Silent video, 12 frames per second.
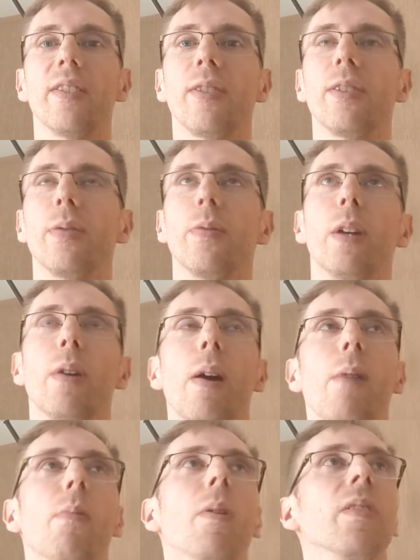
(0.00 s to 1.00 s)
Trying to figure
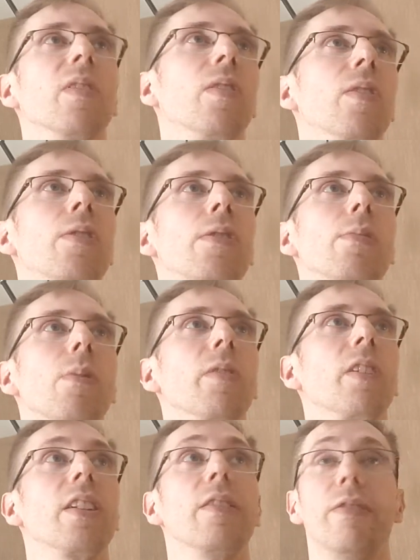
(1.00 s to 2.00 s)
out what's
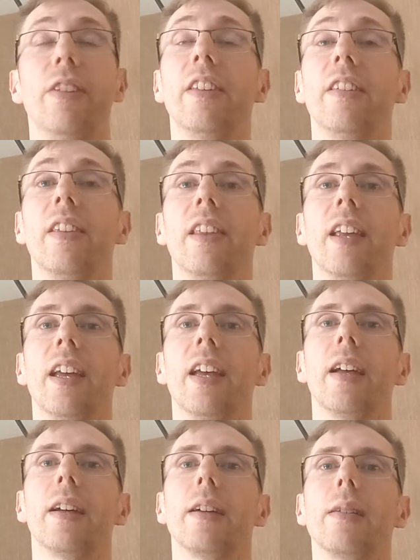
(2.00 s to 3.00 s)
going to fit in
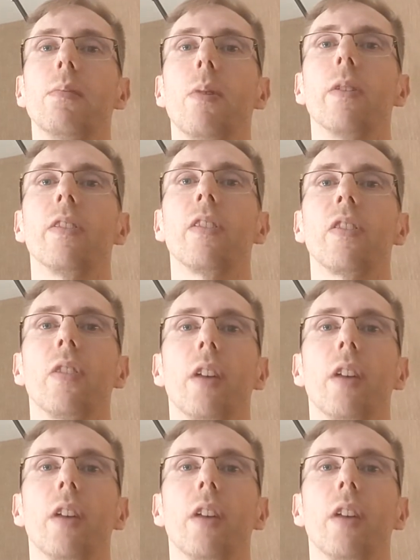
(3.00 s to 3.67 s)
there, what